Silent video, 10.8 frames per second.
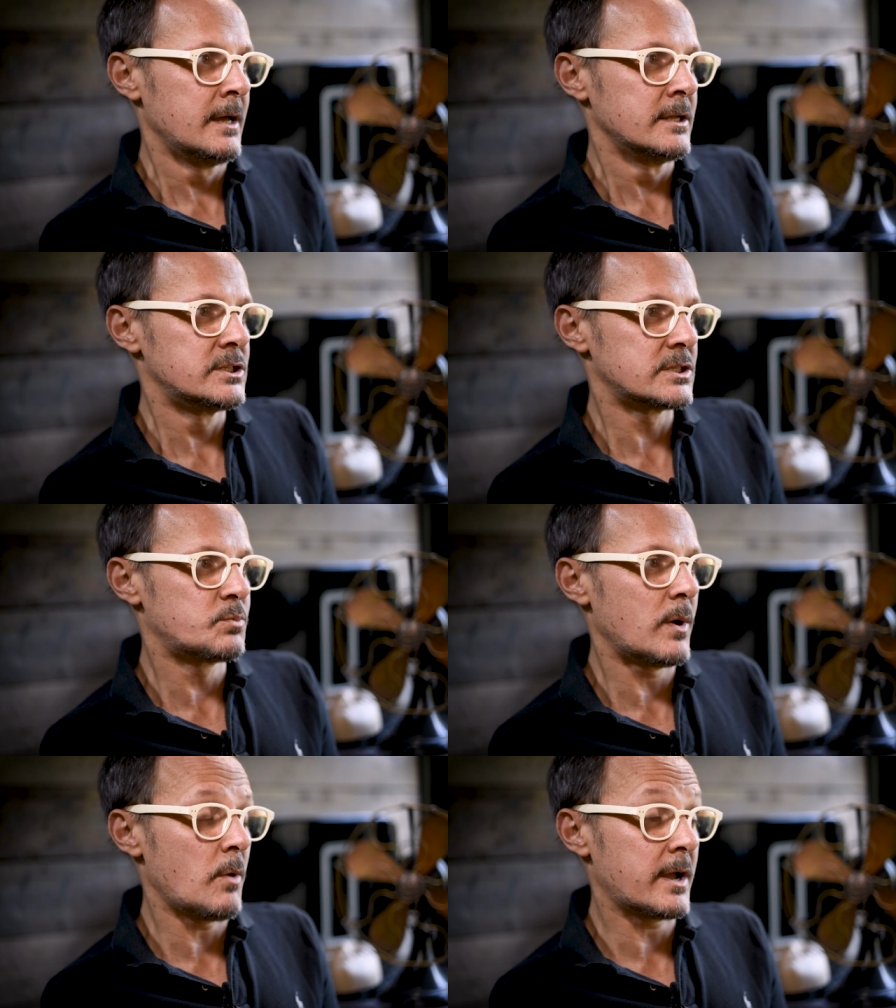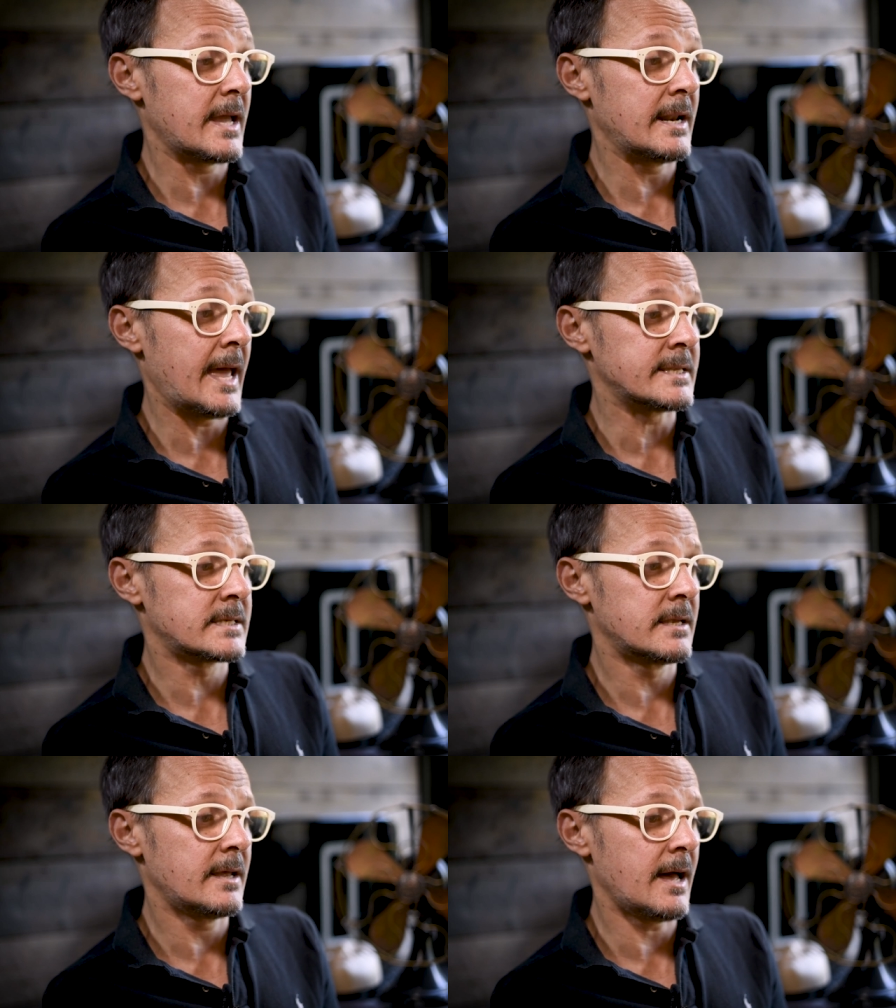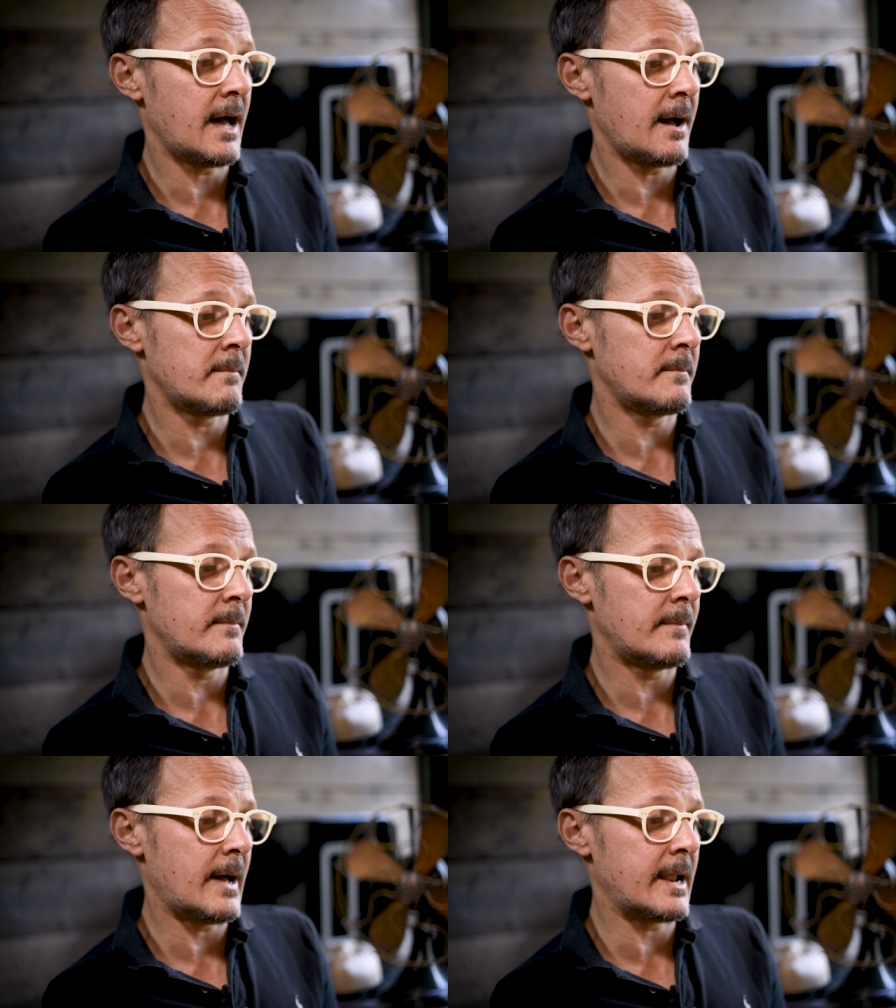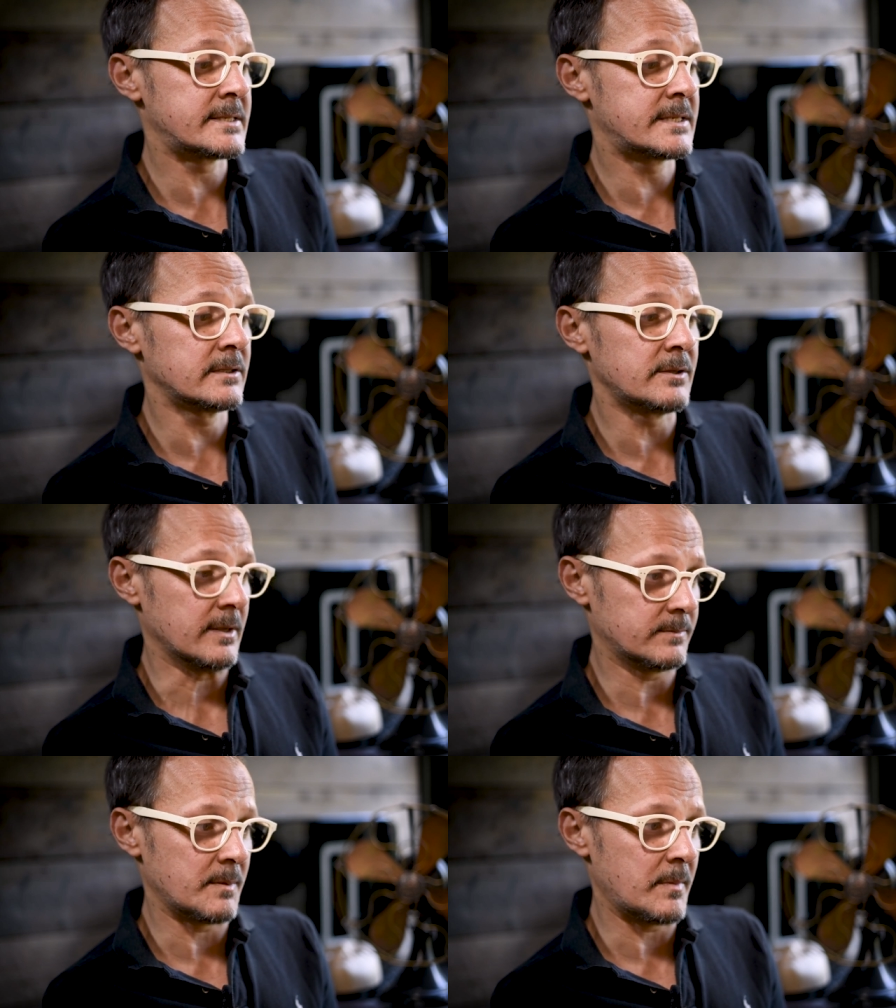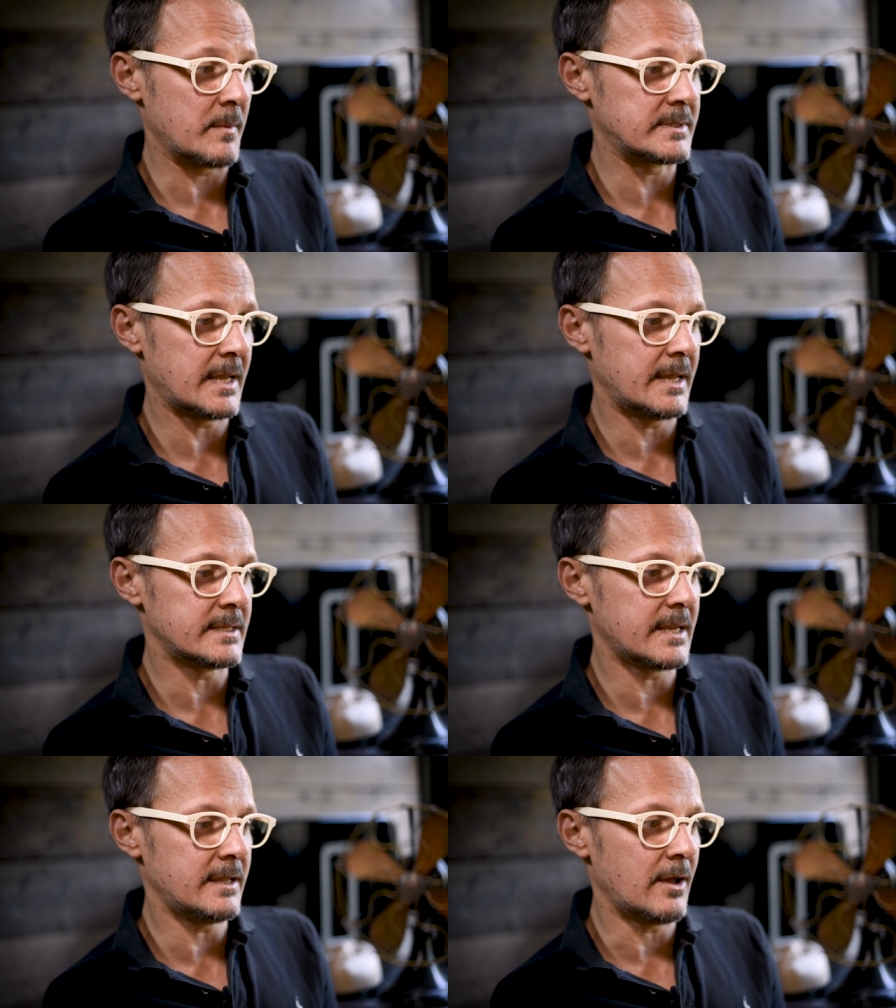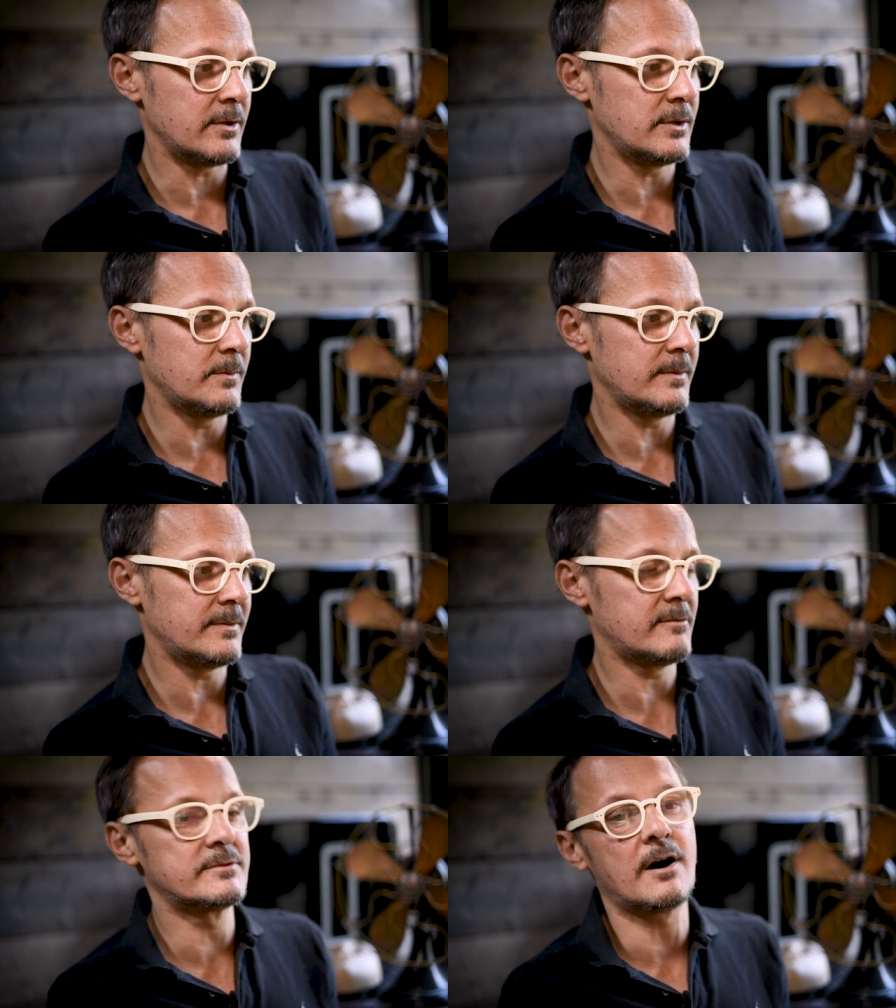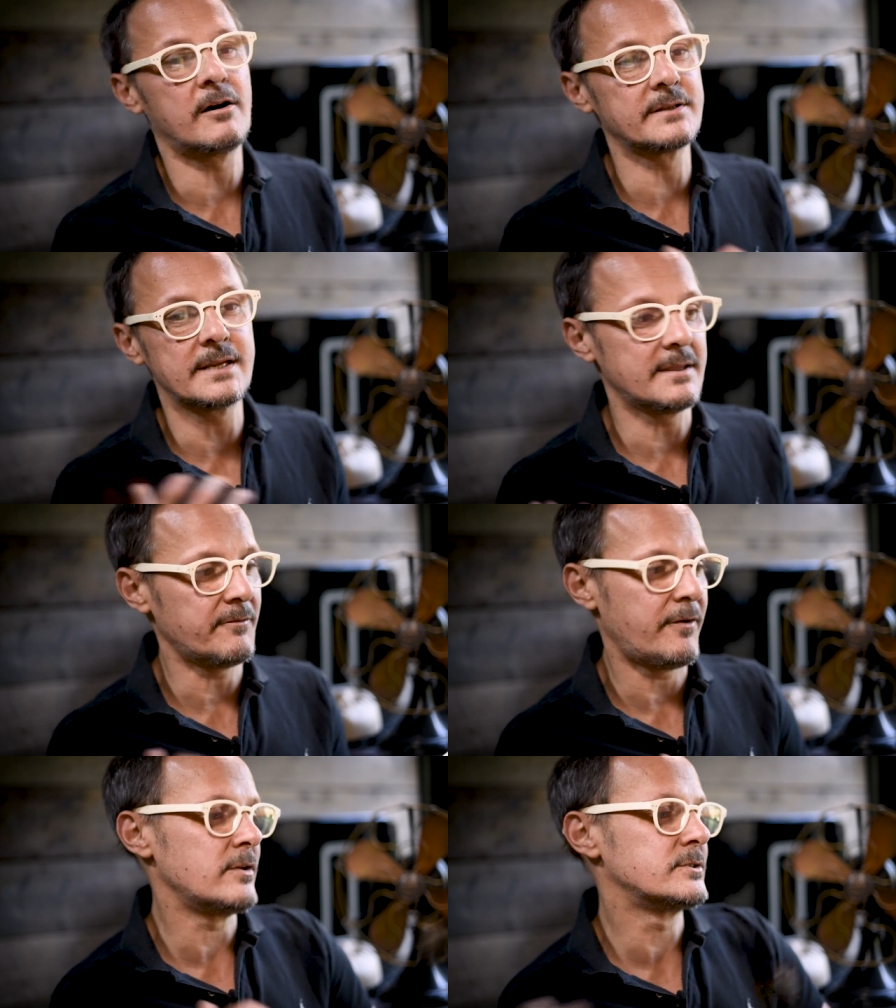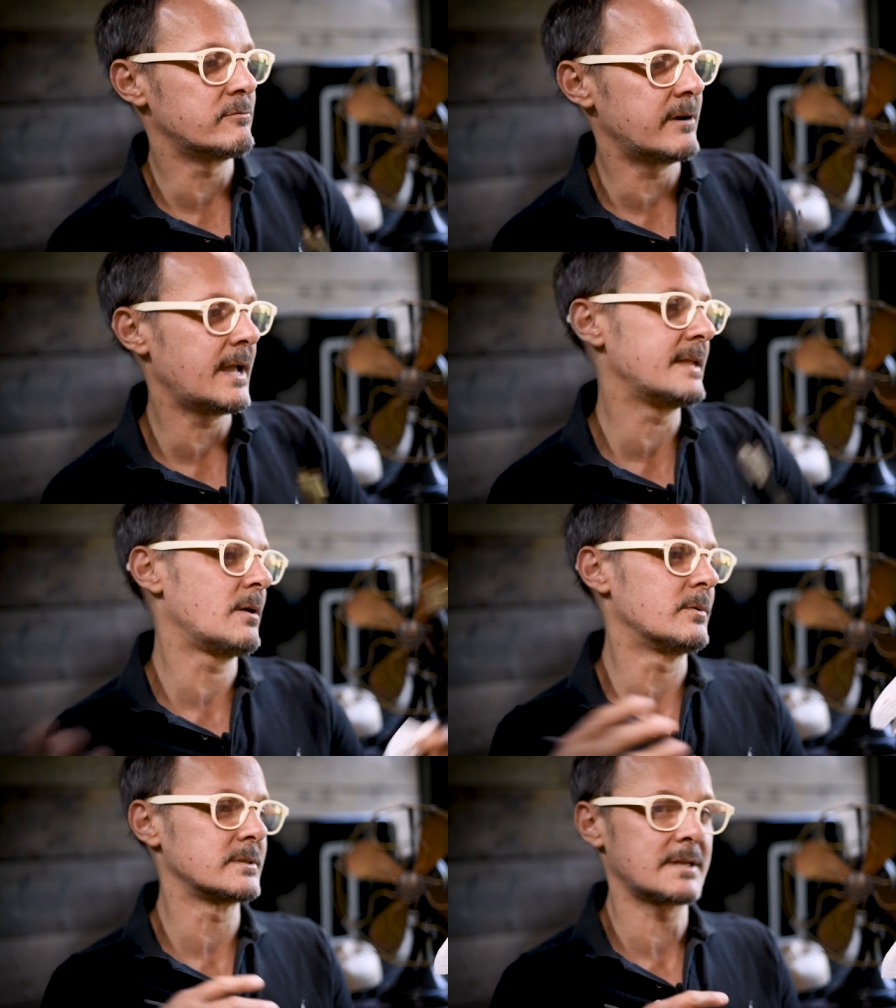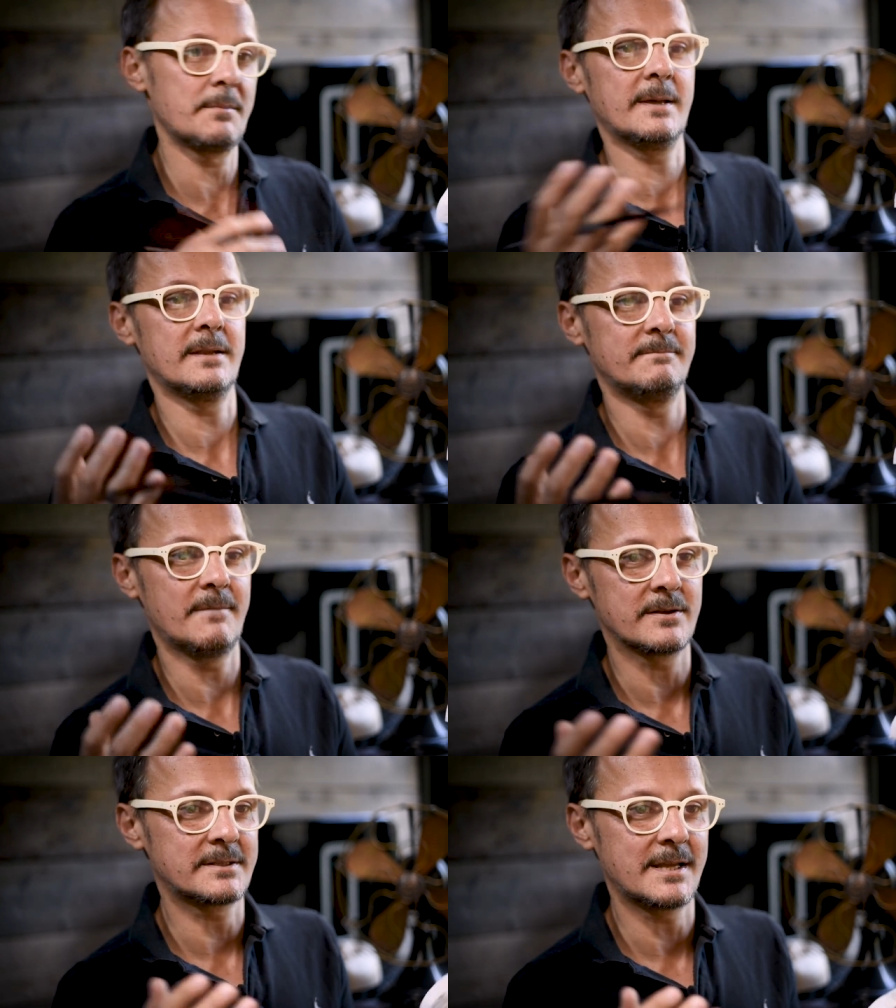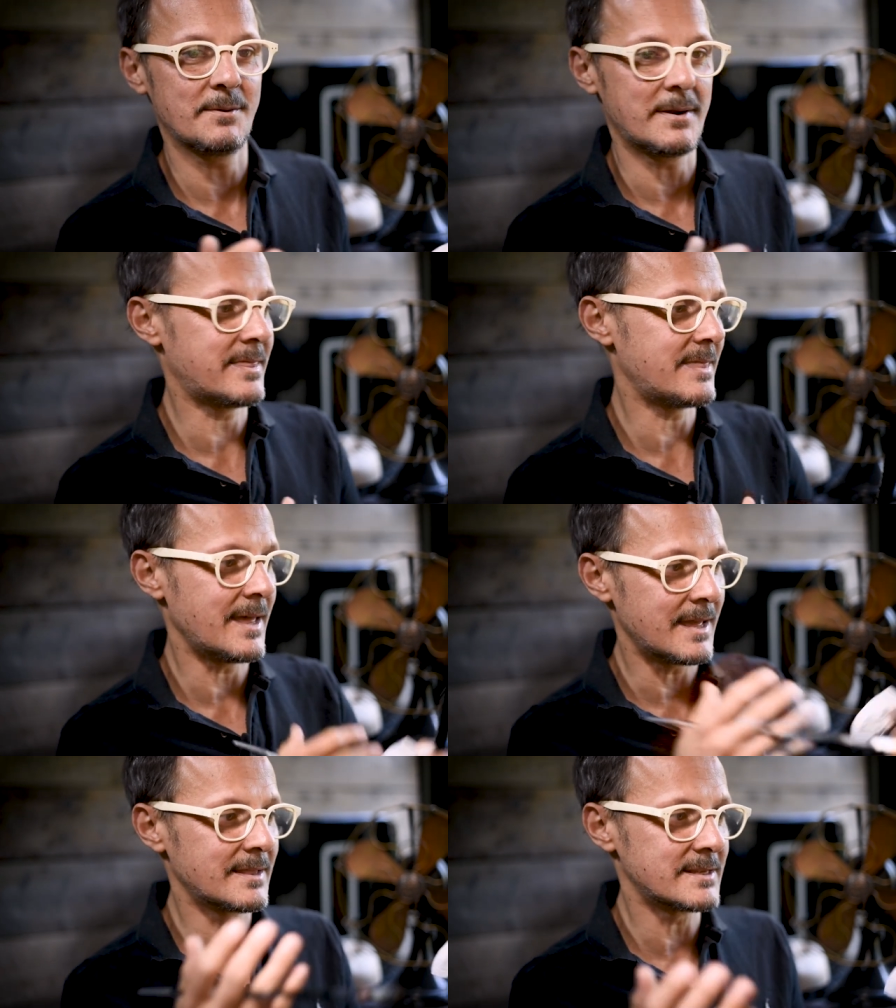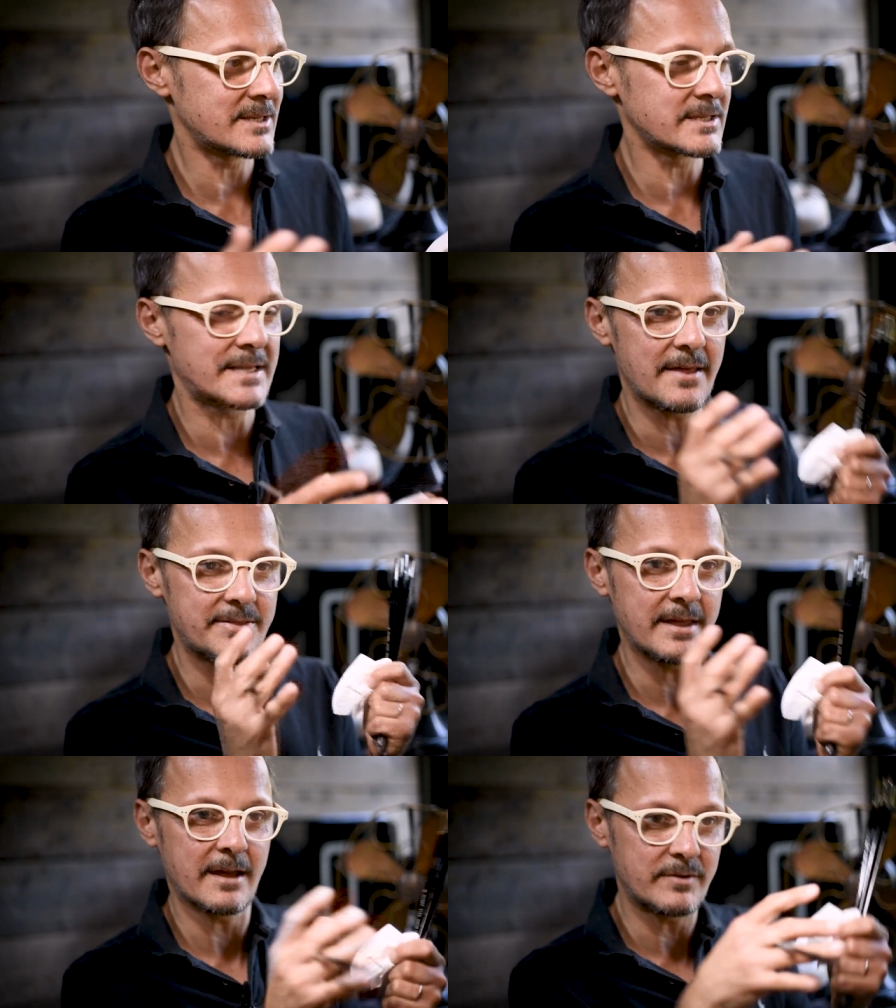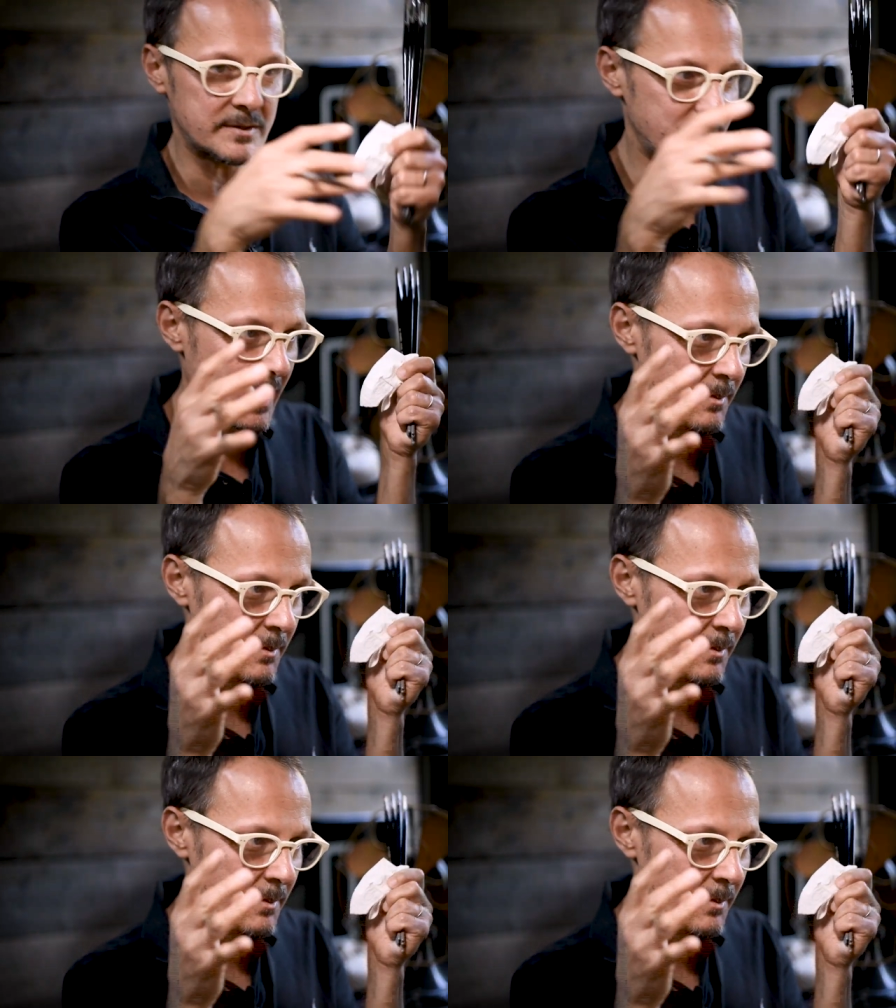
Just work, working late, um, and I still do it sometimes. It, you know, you, there aren't any, your phone's not ringing, no one's coming in and asking you anything. Yeah. There's just that thing of just being